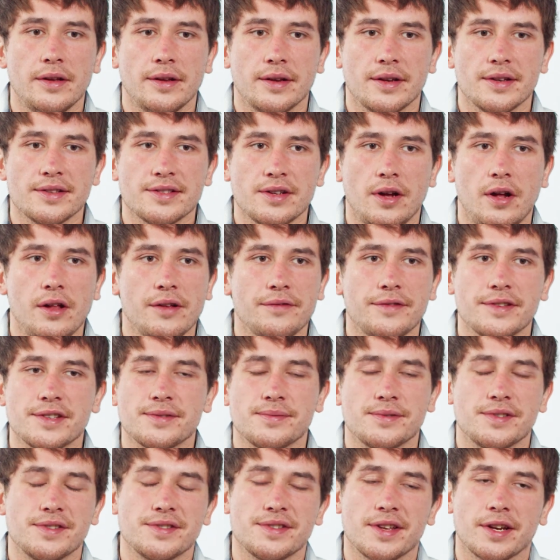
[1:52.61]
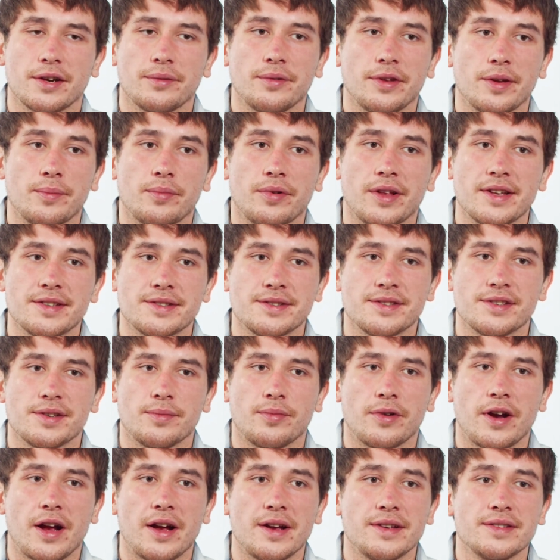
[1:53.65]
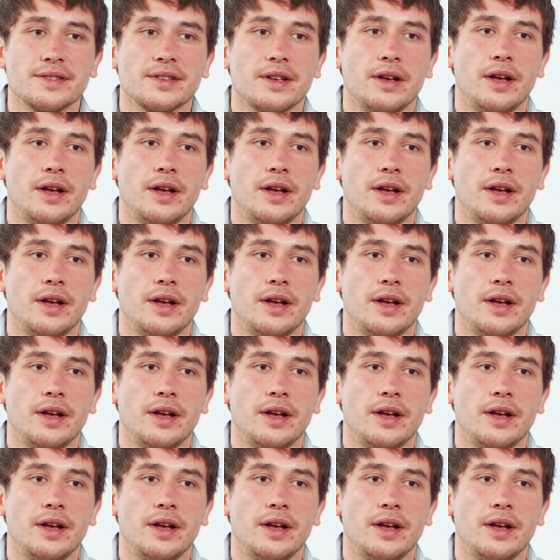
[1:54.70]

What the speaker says: because all of this was just a really pleasant surprise.